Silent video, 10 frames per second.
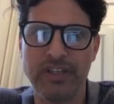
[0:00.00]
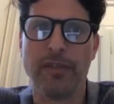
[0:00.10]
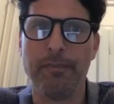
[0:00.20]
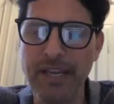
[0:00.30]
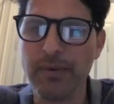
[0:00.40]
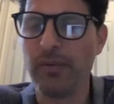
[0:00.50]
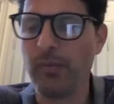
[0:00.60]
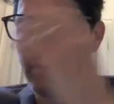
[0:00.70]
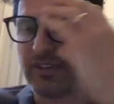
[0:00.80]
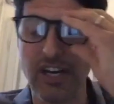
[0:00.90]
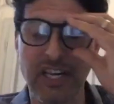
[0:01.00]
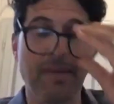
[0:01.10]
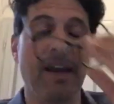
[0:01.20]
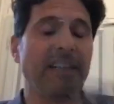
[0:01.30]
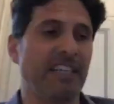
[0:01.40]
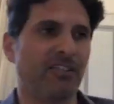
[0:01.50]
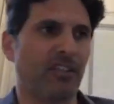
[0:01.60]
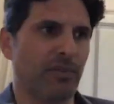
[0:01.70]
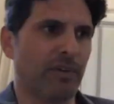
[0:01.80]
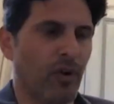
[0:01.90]
Yeah, the big one that we've been talking about is the
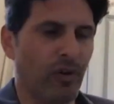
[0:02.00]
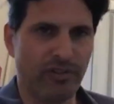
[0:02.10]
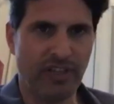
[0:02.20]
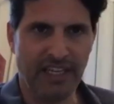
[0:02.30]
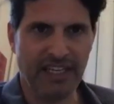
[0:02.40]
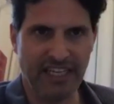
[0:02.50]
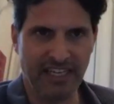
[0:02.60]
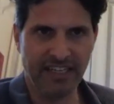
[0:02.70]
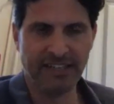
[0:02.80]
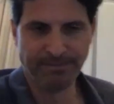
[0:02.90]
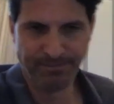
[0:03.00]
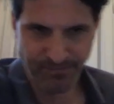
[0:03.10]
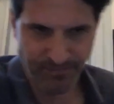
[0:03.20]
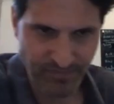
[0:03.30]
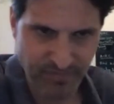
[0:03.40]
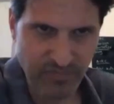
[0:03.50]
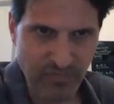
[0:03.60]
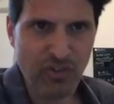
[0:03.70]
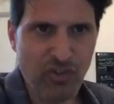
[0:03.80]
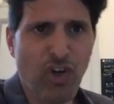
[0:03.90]
revolt in
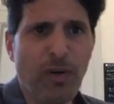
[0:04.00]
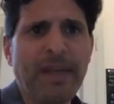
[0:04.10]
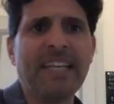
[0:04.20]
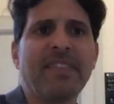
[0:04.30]
Germany.